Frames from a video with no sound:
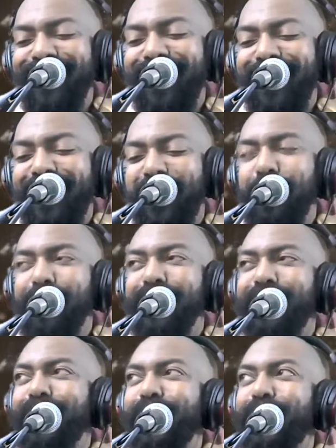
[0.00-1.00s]
human
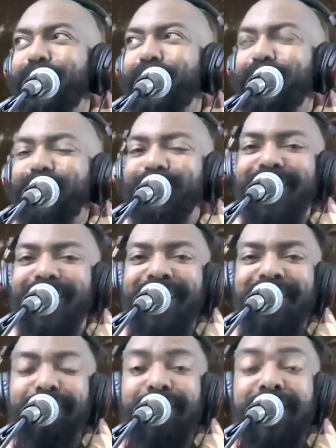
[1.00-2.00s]
soul
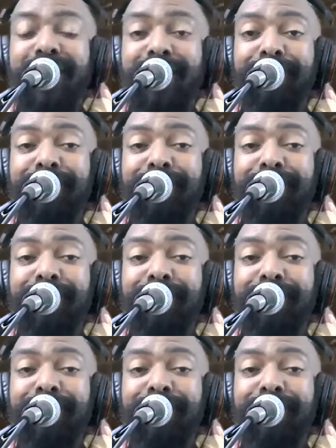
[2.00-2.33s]
like me